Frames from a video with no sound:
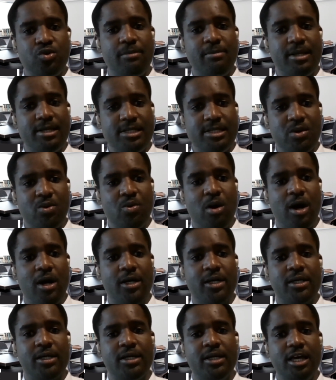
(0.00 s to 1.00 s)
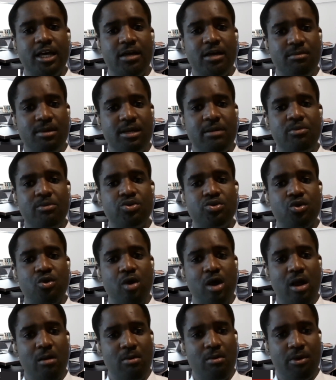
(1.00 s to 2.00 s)
amazing work and be able to
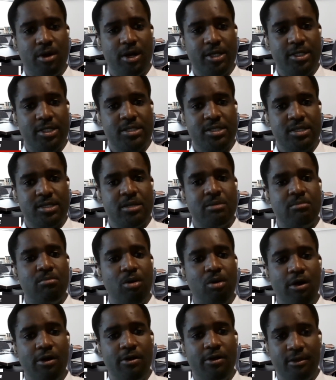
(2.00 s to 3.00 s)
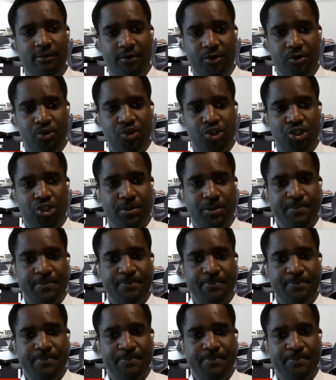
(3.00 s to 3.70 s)
collaborate more in the future.